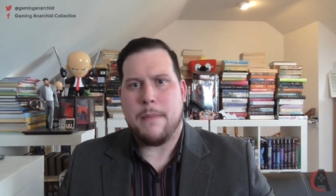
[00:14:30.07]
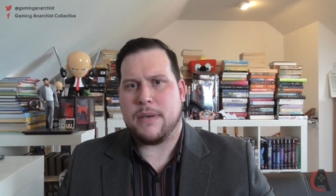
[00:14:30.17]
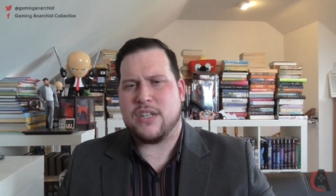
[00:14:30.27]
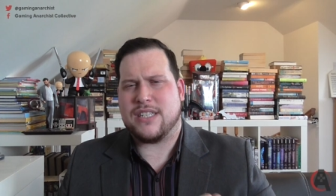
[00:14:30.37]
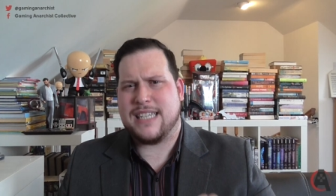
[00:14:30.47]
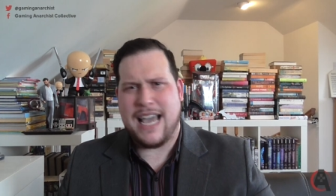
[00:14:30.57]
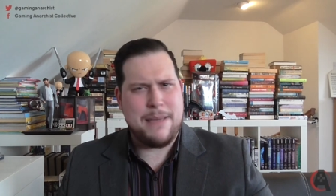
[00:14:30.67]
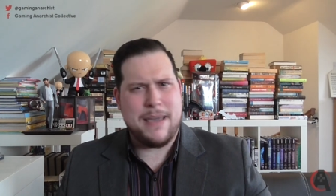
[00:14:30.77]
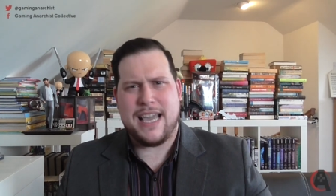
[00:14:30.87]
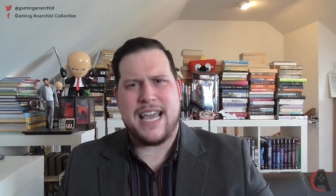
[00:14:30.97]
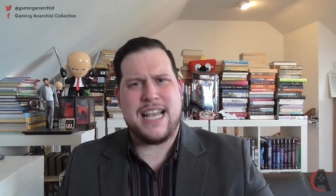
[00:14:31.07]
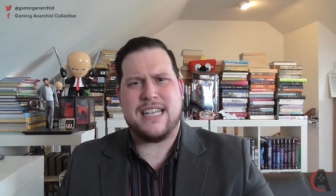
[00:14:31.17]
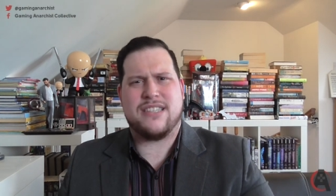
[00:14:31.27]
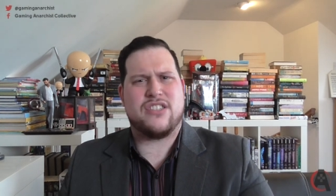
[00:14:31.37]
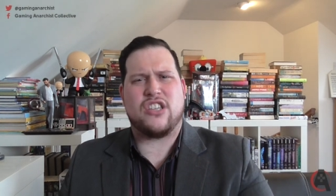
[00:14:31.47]
because gaming
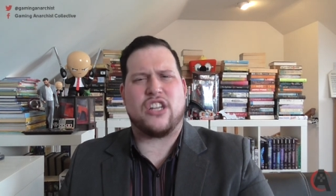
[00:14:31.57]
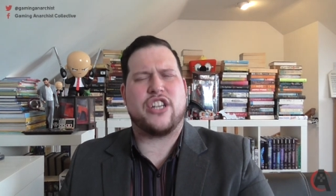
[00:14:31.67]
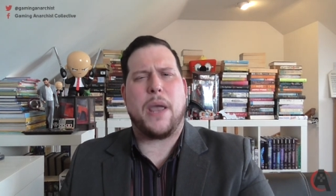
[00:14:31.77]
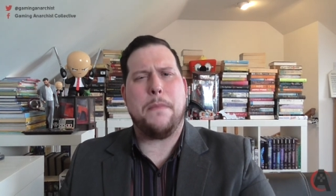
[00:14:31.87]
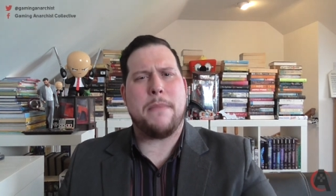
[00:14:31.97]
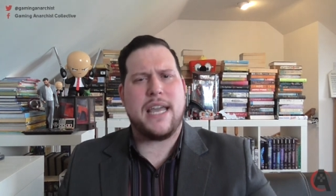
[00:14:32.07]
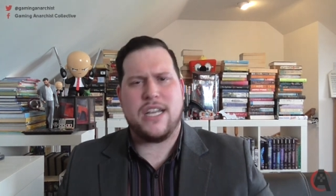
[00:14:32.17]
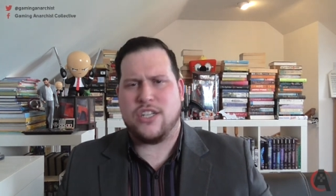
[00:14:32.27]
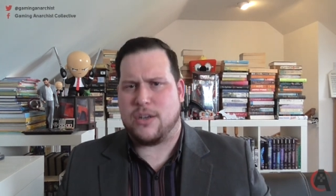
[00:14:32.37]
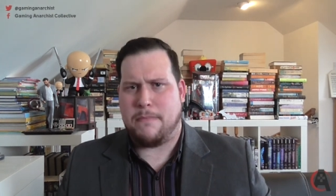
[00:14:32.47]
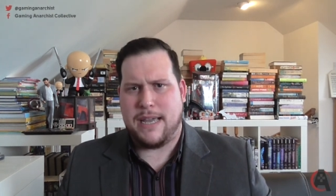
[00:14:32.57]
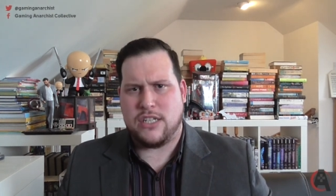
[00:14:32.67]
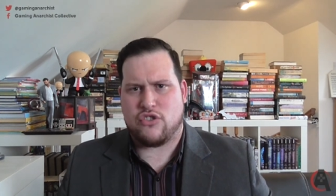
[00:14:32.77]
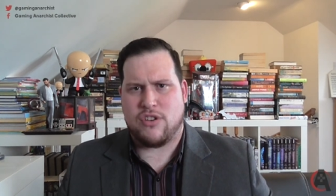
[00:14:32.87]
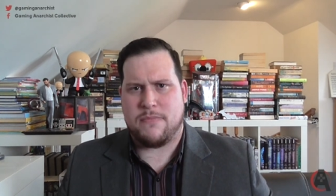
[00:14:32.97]
is such a major
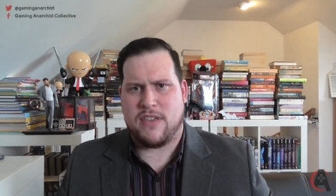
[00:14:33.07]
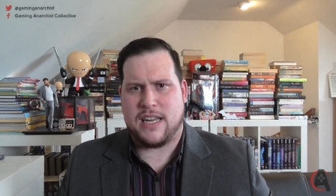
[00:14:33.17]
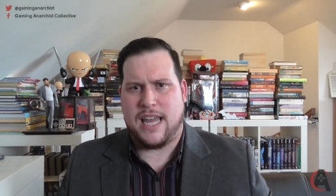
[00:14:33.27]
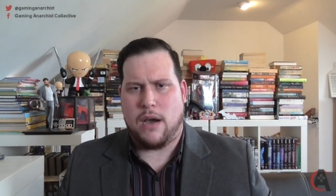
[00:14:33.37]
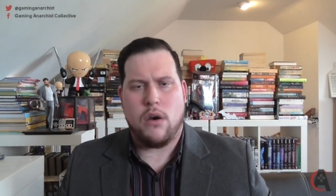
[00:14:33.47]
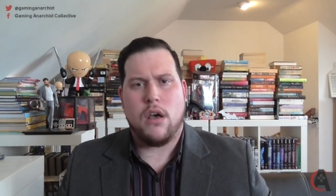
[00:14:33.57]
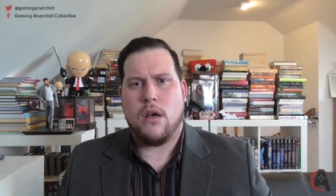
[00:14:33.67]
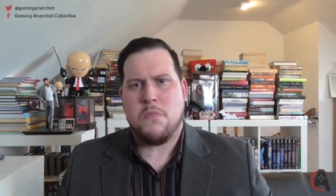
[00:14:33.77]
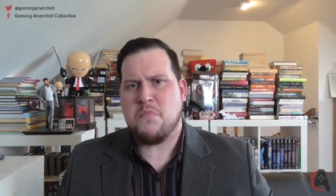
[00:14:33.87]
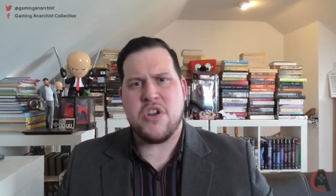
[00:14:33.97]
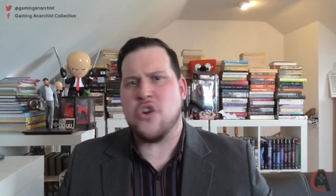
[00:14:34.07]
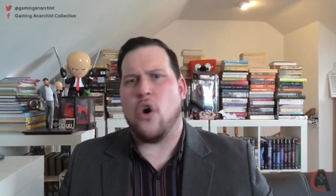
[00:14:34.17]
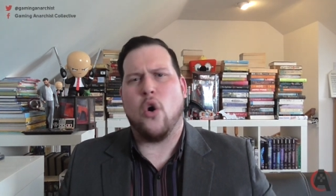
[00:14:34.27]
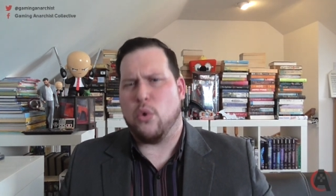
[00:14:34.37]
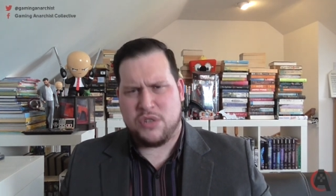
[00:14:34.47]
mainstream thing now. We're not
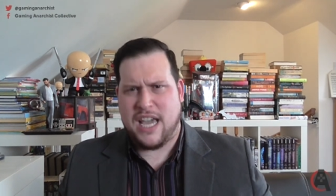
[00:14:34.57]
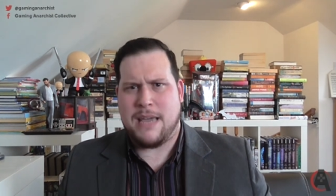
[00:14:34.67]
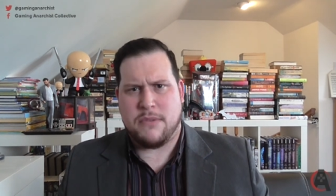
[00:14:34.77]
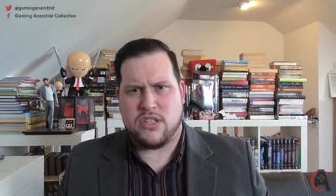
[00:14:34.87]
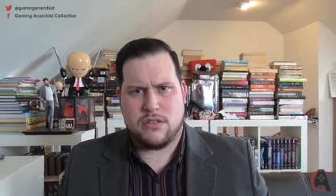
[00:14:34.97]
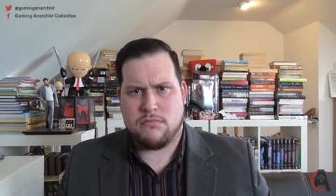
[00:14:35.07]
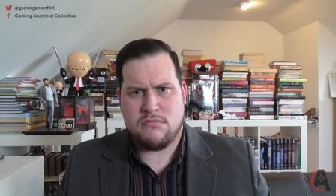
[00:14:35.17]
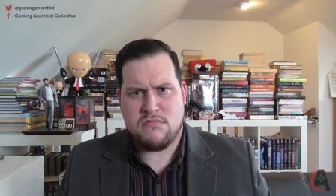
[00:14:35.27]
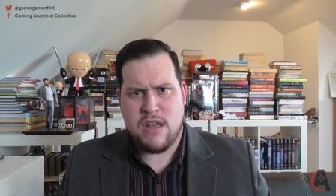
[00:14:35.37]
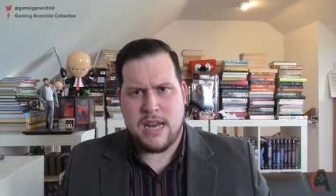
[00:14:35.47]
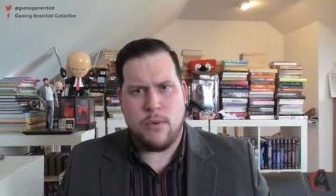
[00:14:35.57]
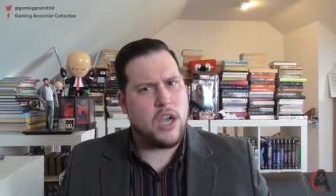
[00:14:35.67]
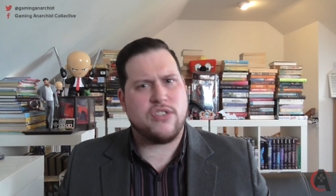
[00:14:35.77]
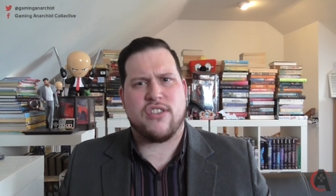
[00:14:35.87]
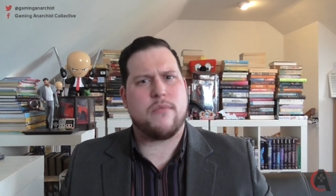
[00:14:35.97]
all gamers anymore. I
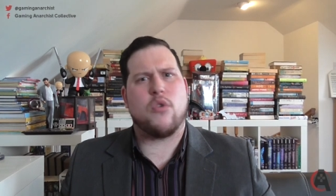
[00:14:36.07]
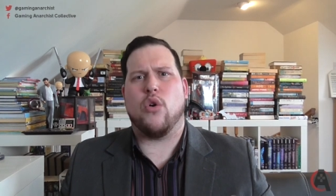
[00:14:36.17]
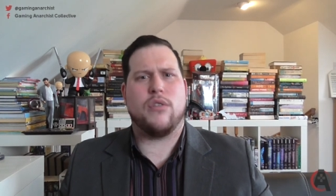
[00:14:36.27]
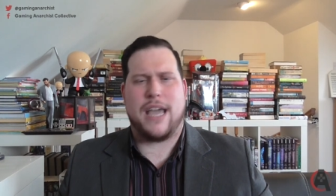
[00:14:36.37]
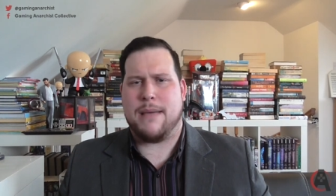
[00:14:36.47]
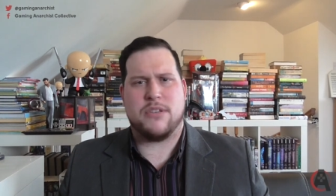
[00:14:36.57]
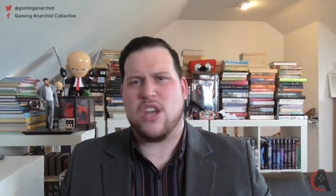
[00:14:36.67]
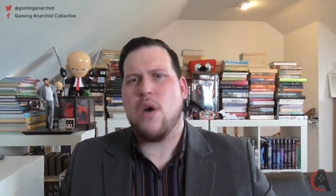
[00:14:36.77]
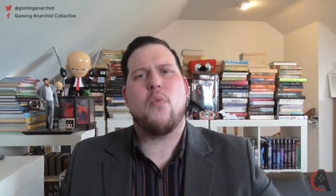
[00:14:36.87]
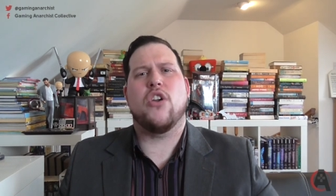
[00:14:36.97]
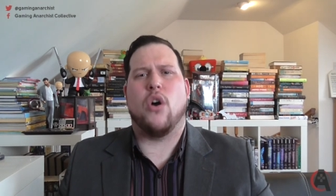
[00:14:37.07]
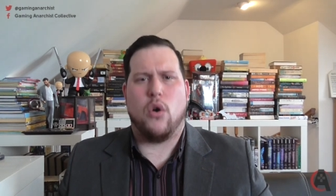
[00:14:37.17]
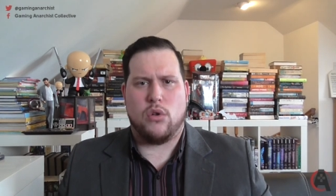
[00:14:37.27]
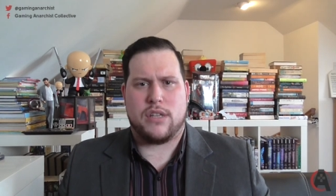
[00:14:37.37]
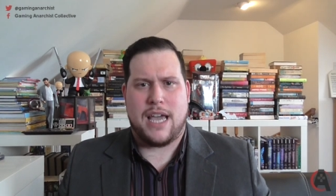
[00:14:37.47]
used to think we're all gamers. We're not
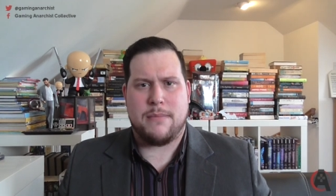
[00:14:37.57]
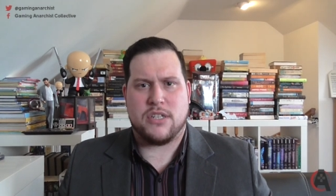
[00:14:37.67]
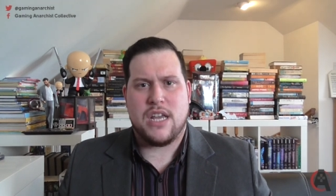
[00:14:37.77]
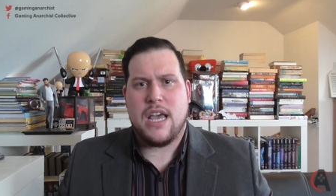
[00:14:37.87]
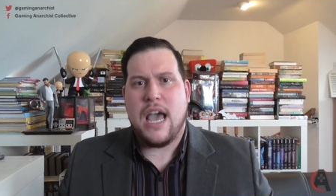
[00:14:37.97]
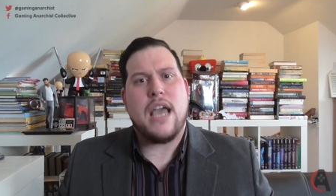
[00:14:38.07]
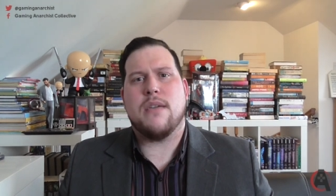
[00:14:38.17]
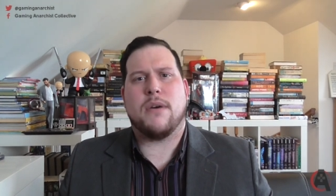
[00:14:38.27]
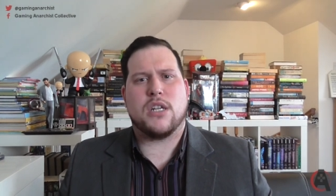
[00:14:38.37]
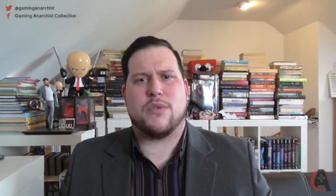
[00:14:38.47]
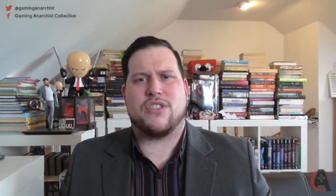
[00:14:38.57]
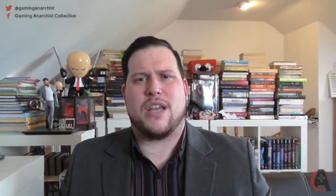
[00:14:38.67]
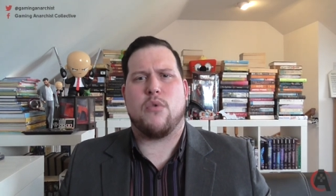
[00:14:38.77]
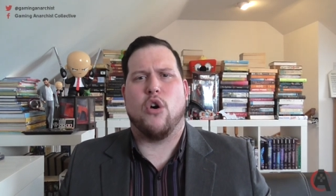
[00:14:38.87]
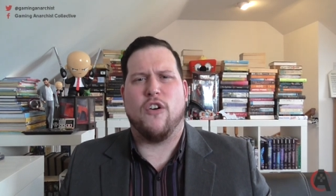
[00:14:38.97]
all gamers you might as well
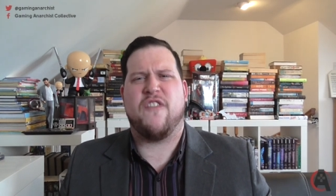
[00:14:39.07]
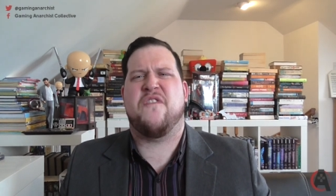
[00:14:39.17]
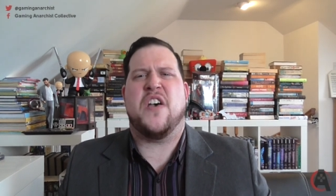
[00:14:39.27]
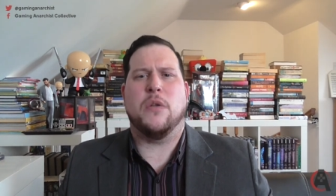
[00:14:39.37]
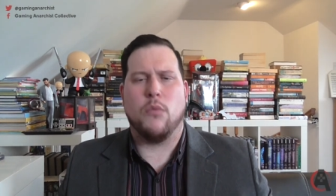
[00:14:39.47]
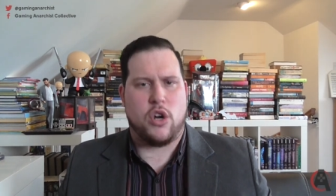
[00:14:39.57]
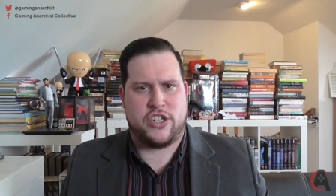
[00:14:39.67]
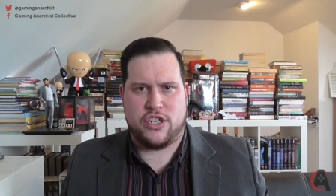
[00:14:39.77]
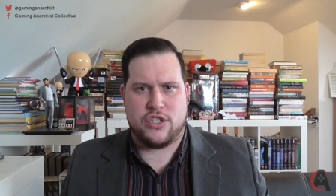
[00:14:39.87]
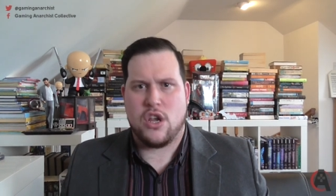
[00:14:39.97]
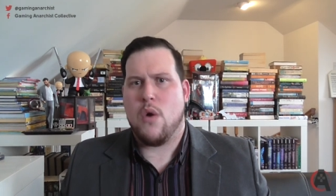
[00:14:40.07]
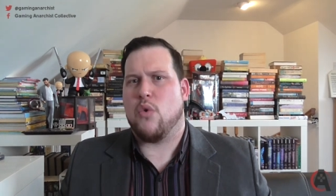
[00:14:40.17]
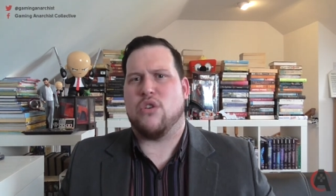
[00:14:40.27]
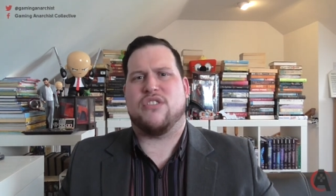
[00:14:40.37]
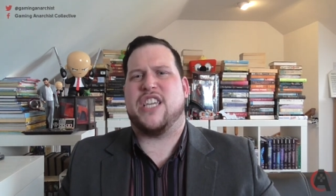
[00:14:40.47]
say we're all film watchers,
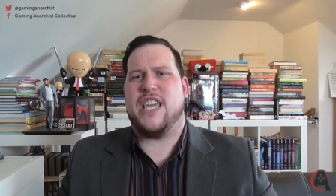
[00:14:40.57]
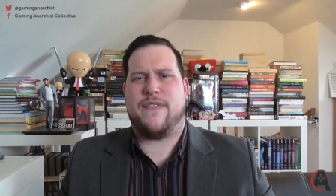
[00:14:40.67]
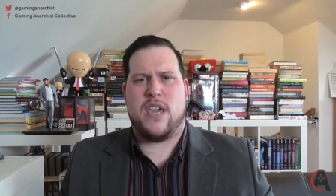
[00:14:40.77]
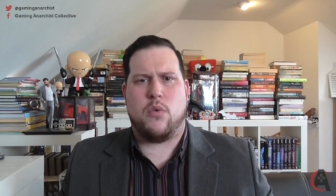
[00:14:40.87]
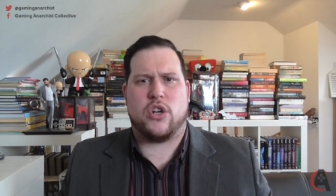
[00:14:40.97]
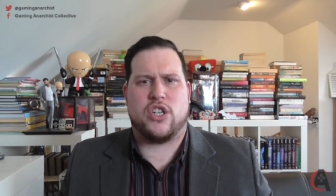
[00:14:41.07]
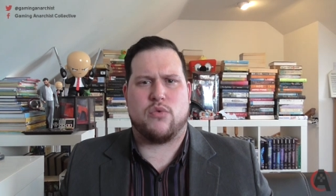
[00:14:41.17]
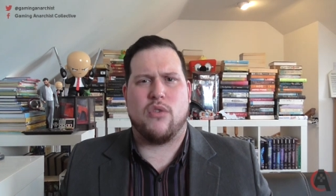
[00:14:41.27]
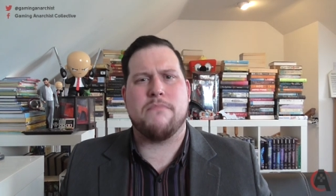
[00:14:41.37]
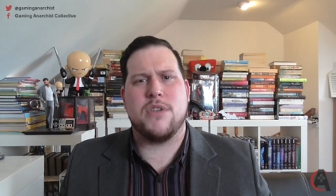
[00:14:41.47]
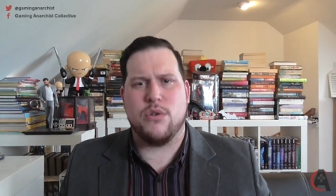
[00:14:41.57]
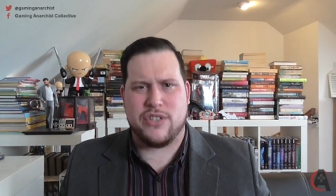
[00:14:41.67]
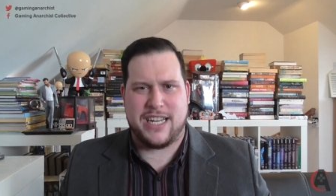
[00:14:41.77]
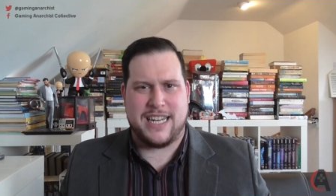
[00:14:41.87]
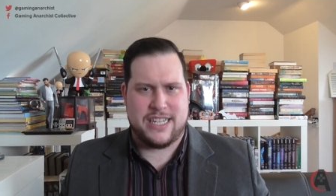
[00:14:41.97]
we're all TV watchers, we're all
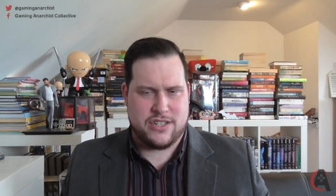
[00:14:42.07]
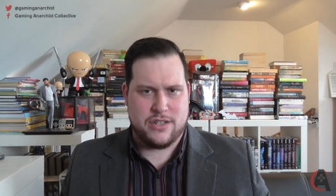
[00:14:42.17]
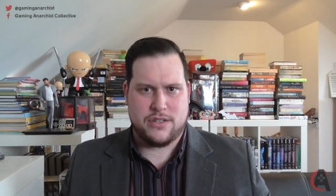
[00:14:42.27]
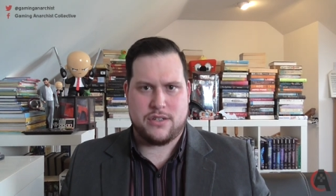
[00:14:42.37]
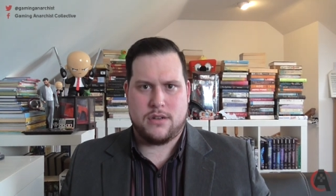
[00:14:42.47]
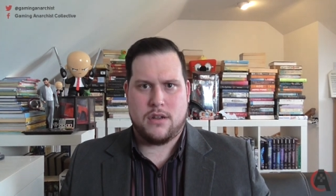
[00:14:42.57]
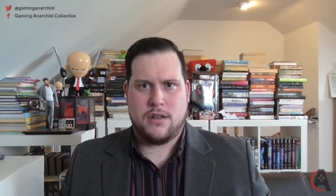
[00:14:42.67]
music listeners.